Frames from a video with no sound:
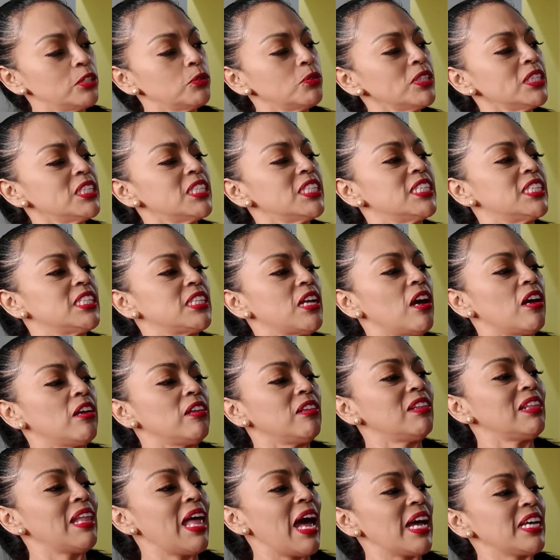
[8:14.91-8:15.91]
was the style
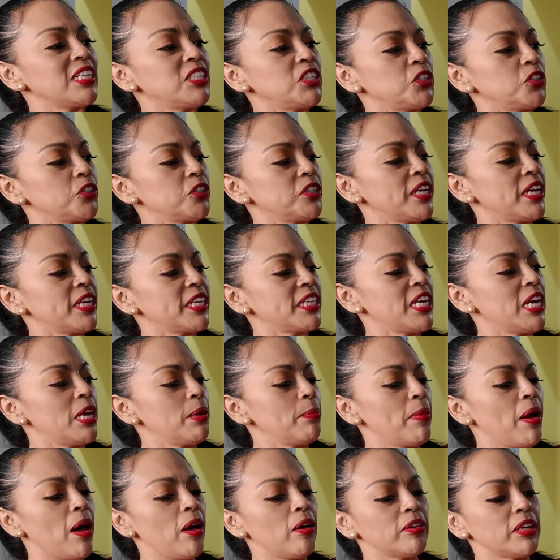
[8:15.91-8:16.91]
last year that came
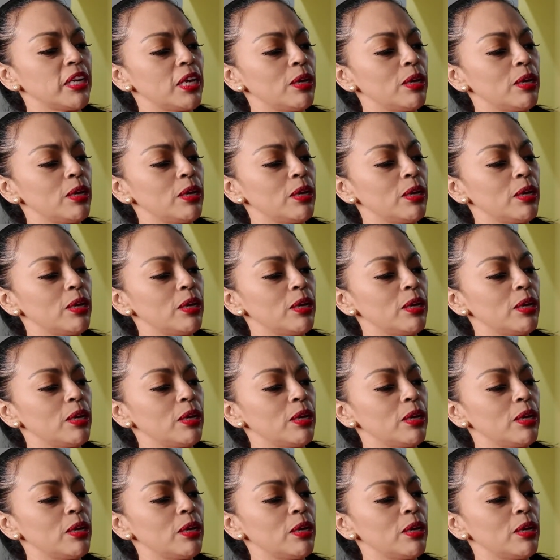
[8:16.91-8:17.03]
out.